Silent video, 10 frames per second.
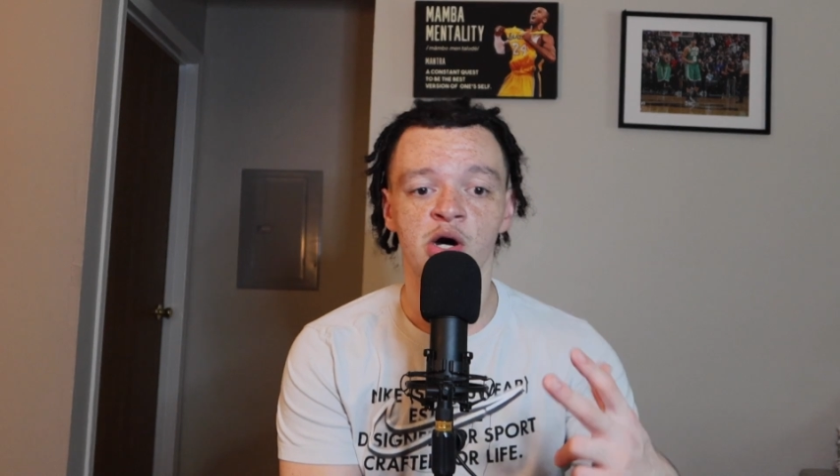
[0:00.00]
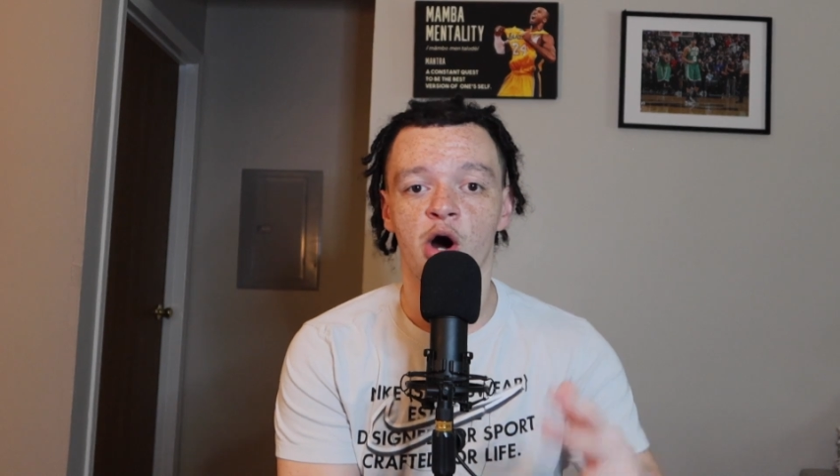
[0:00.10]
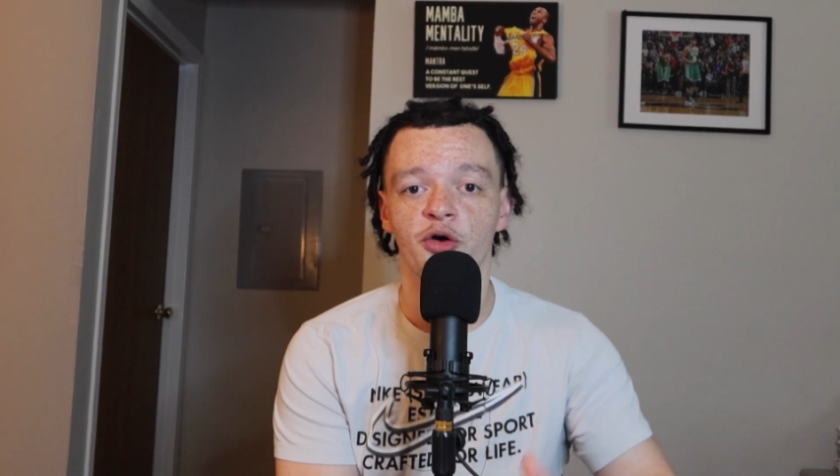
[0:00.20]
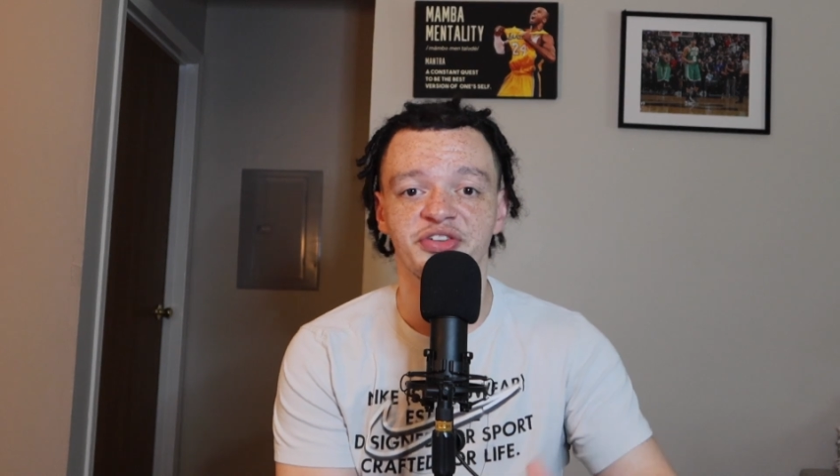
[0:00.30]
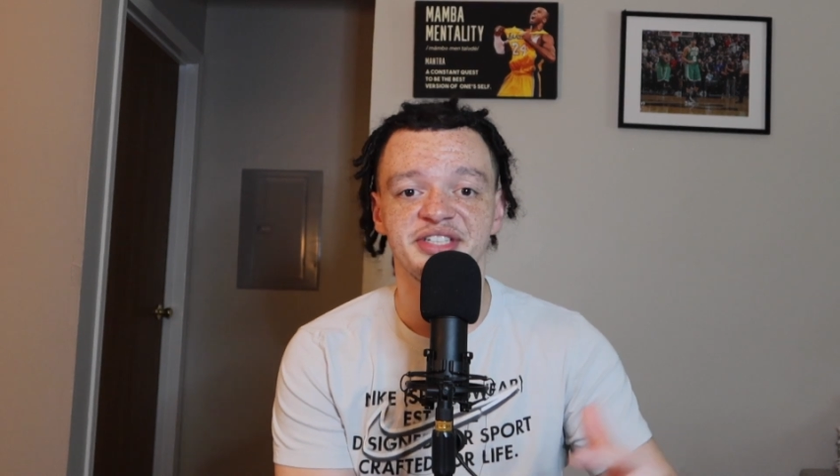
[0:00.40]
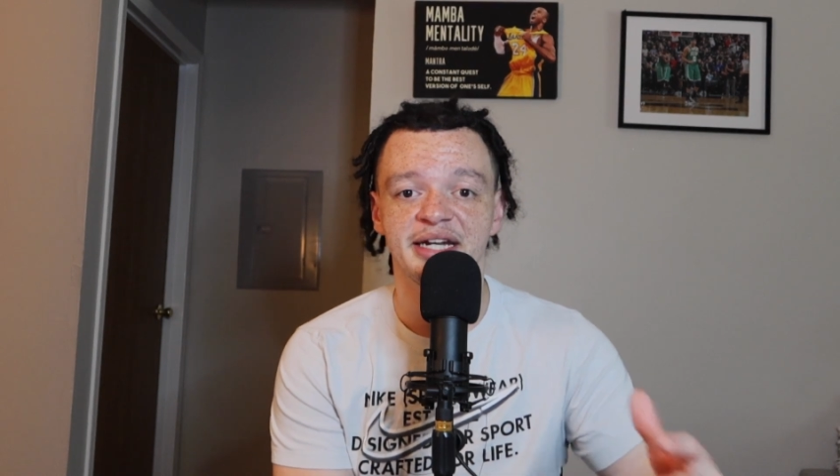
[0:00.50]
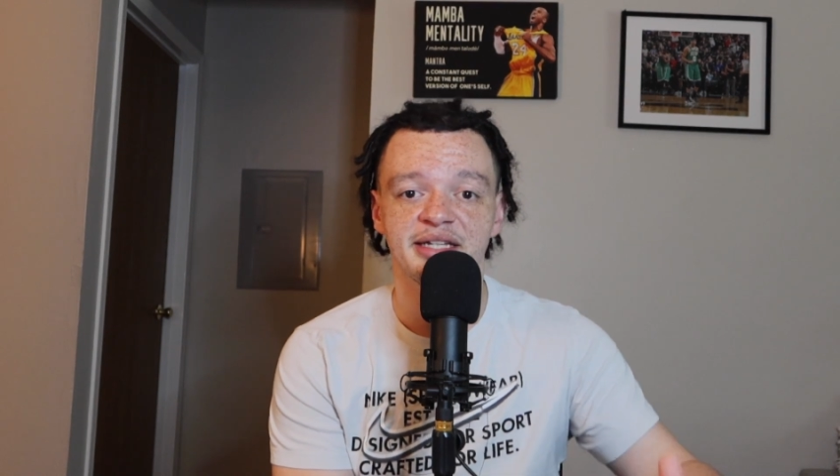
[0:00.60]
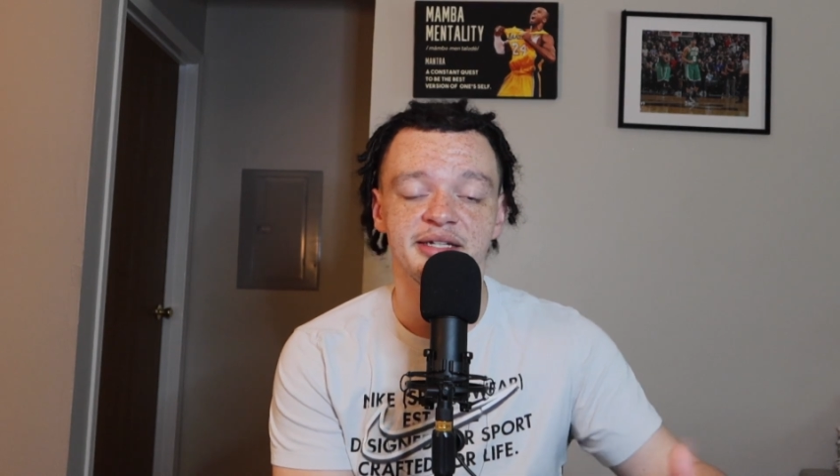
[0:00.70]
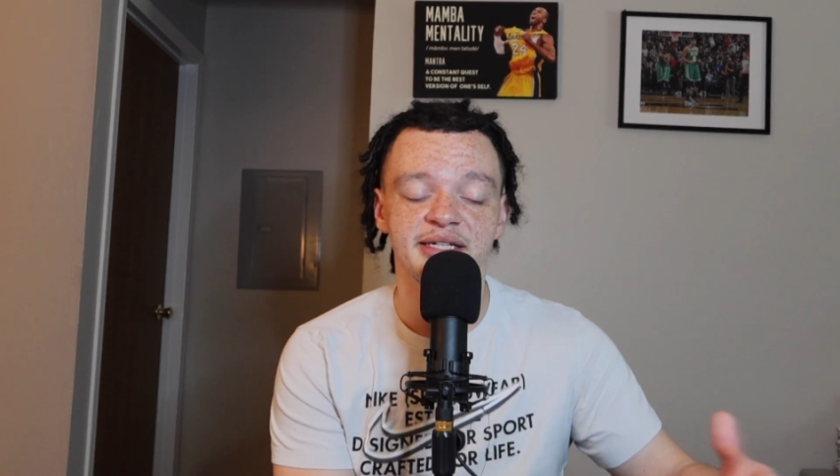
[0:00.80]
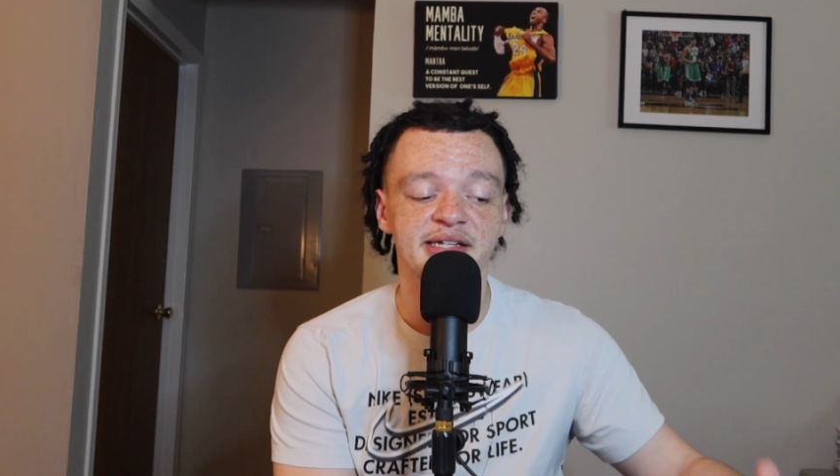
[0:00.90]
Hopefully
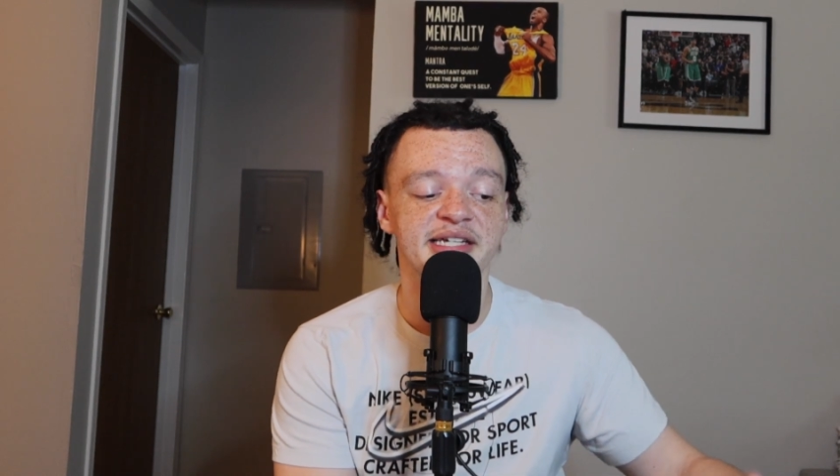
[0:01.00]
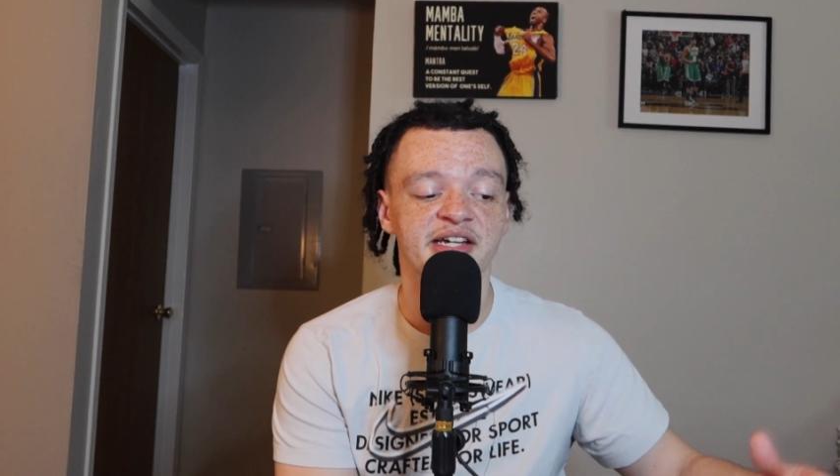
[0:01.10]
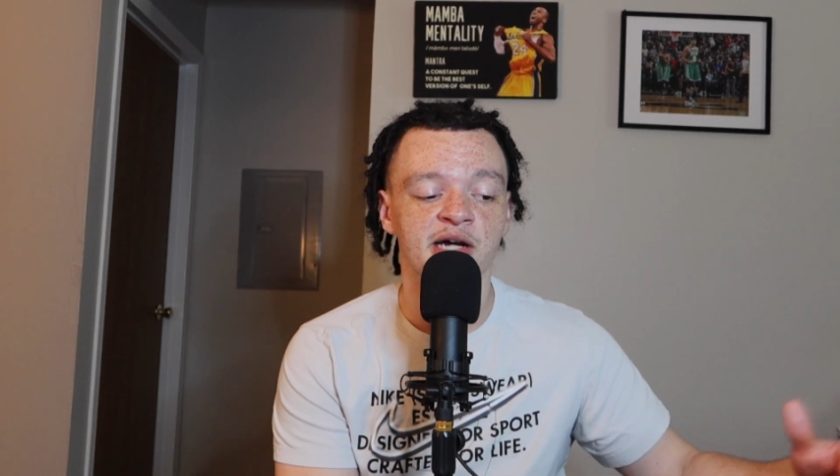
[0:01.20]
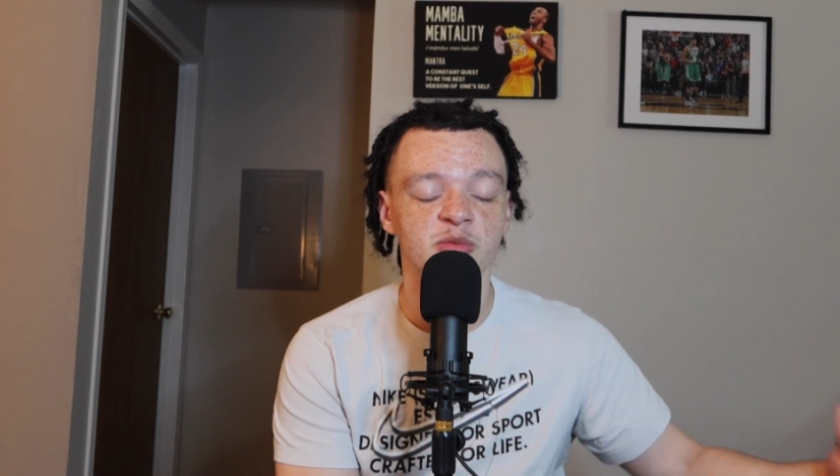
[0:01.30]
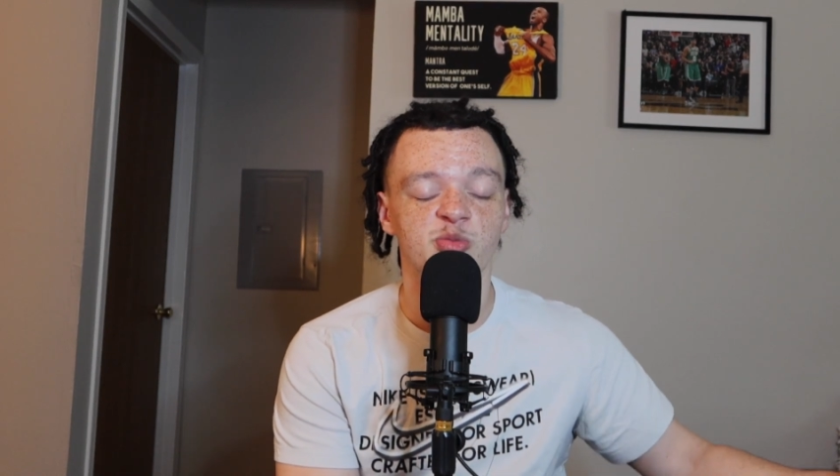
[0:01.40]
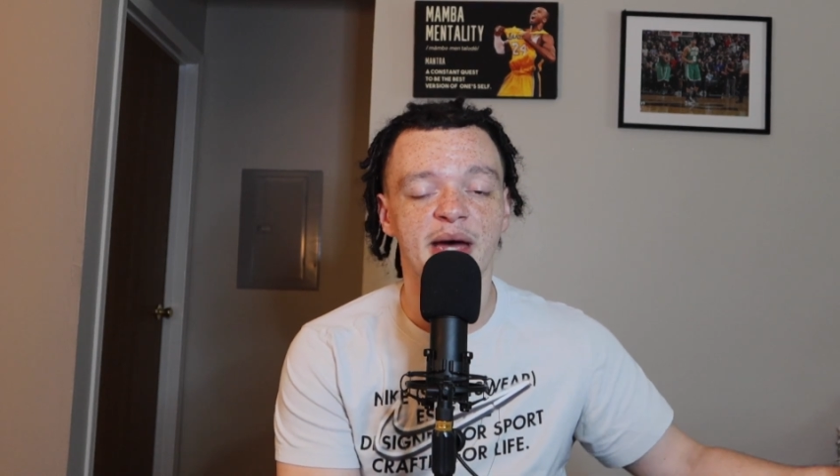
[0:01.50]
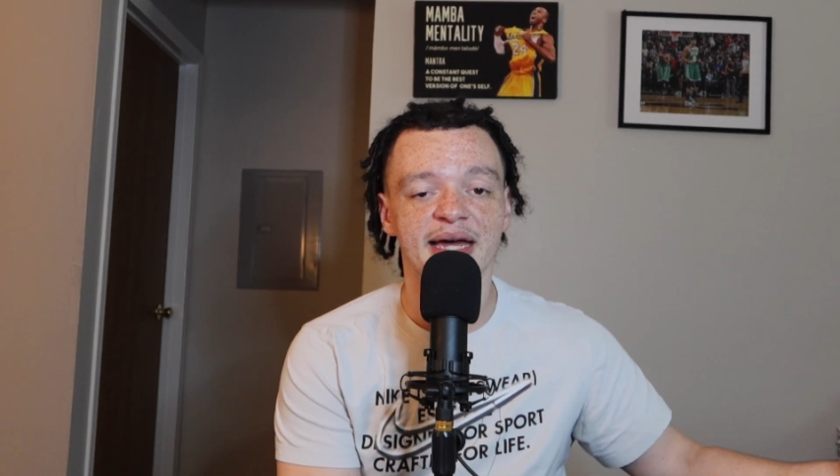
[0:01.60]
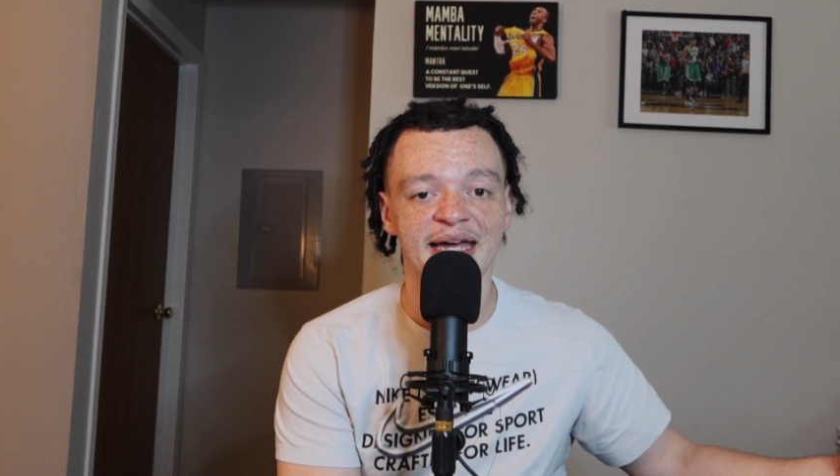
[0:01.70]
Denny Adig comes back